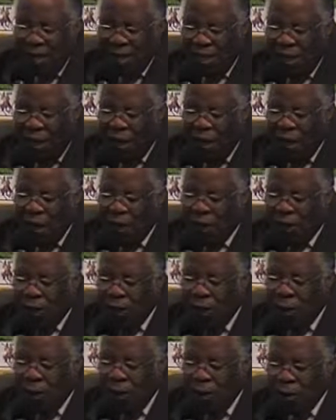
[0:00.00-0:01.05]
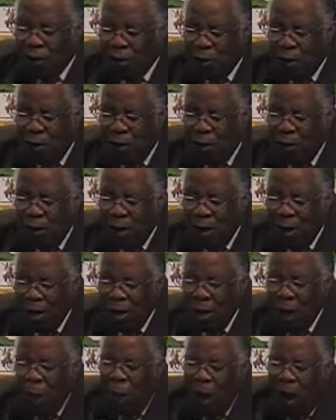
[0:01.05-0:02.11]
the salvation of your soul.
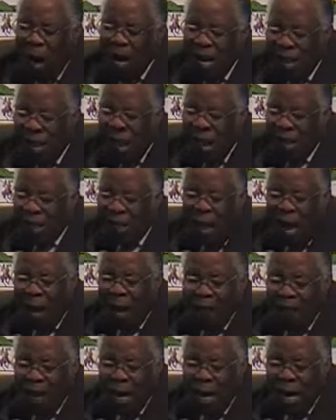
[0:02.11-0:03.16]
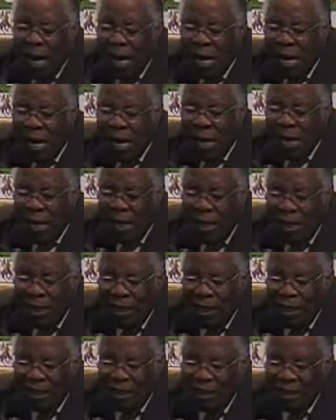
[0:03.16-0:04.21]
What does that
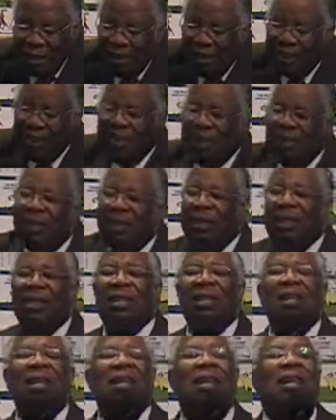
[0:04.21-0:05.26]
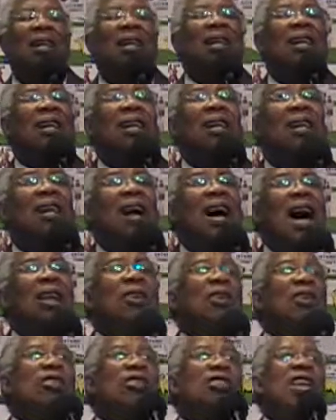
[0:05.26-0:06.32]
mean? I
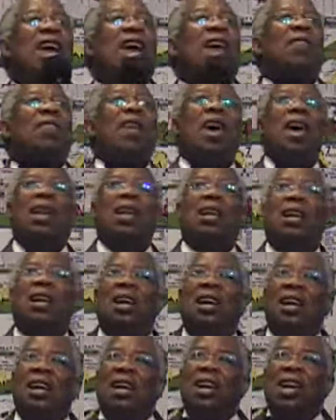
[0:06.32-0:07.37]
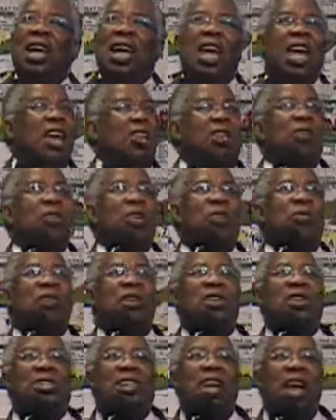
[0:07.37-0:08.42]
don't understand that. He knew you would
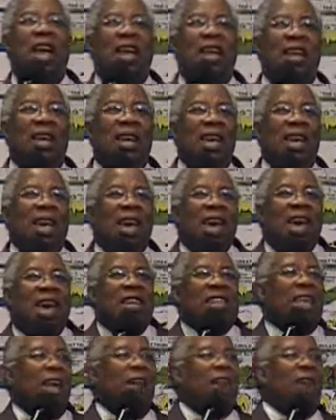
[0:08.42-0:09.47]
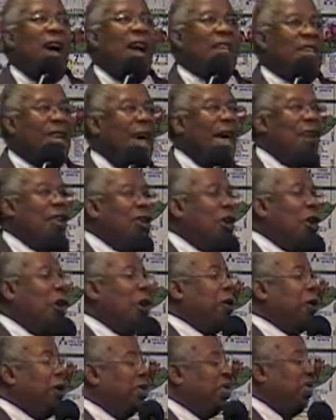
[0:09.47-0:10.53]
understand. He said, if I tell you
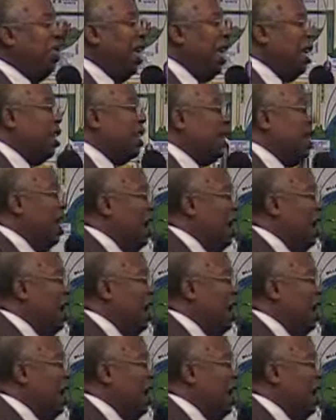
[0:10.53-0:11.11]
earthly things,